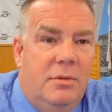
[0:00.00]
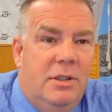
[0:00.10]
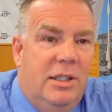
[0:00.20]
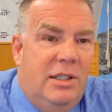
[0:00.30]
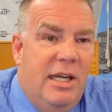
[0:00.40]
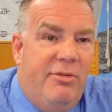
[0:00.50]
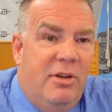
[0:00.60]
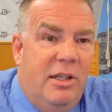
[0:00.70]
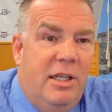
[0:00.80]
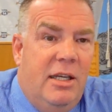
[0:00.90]
it
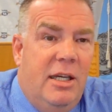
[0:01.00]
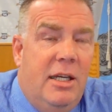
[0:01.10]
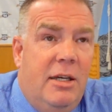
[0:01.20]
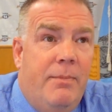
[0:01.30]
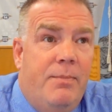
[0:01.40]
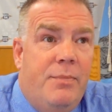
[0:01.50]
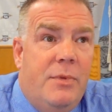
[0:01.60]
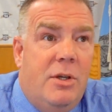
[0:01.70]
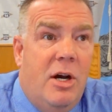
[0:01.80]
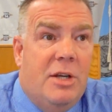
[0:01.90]
definitely
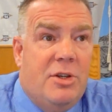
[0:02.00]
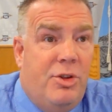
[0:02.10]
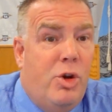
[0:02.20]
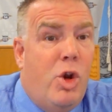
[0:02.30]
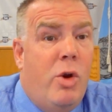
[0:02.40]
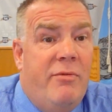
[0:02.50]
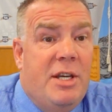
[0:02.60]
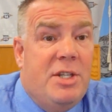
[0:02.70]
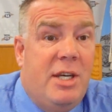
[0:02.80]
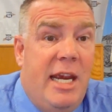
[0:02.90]
caused a thorough
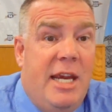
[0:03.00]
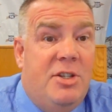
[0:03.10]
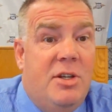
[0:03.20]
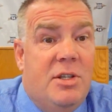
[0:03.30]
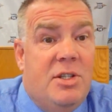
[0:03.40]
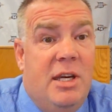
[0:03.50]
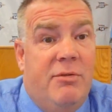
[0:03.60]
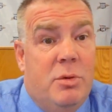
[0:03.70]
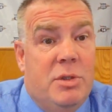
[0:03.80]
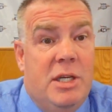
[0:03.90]
investigation to see if
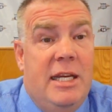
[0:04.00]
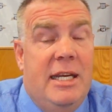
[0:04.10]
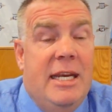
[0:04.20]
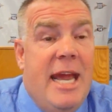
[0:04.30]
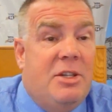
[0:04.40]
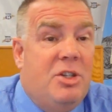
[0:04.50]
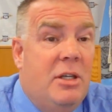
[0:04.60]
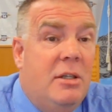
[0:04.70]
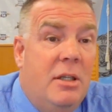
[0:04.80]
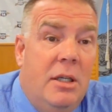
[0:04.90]
there was any
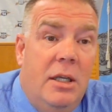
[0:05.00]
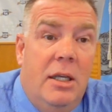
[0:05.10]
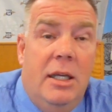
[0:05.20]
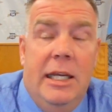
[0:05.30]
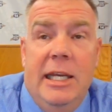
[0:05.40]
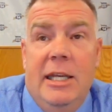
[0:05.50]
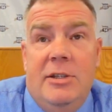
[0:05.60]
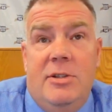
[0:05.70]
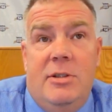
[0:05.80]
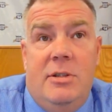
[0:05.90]
connection, and
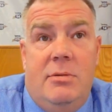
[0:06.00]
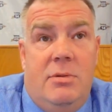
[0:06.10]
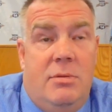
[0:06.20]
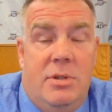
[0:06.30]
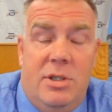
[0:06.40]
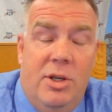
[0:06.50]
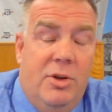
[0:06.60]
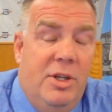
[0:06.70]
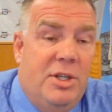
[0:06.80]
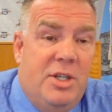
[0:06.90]
still
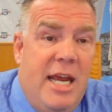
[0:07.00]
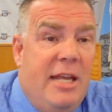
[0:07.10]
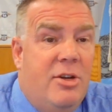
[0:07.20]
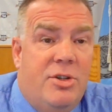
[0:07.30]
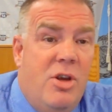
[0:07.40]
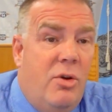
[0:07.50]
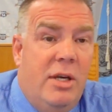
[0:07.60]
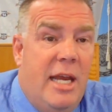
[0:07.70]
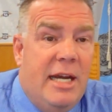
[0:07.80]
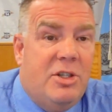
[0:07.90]
to this day, there's no
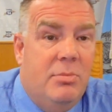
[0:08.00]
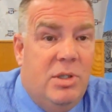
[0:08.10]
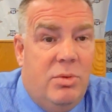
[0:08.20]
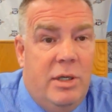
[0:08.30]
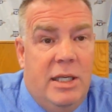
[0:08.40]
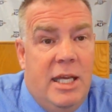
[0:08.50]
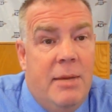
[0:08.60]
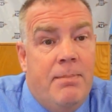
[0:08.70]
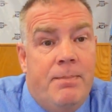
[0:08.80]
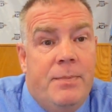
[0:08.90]
connection between
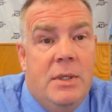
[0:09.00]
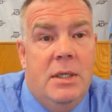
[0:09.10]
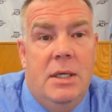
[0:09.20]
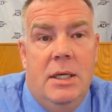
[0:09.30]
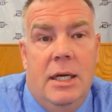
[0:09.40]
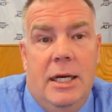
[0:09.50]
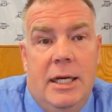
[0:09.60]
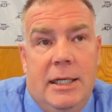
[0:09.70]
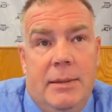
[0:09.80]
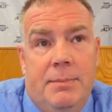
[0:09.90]
them.
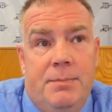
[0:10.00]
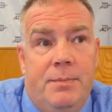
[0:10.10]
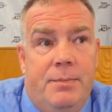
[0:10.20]
Um,